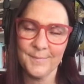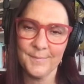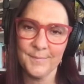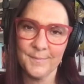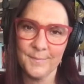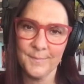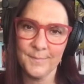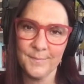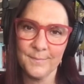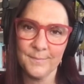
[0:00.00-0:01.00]

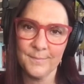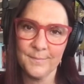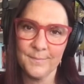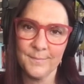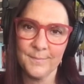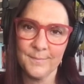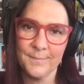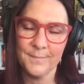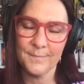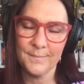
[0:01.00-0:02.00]

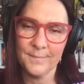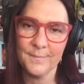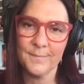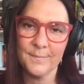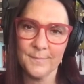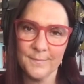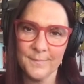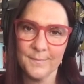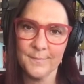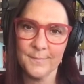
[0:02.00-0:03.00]

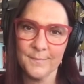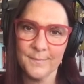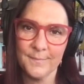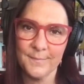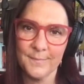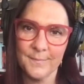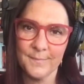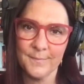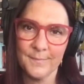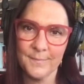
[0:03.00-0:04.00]

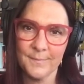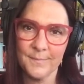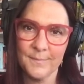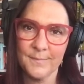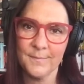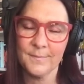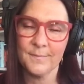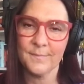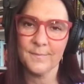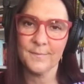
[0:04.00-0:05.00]

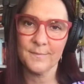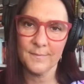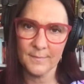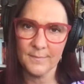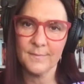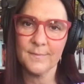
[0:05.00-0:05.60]
The person shown says nothing.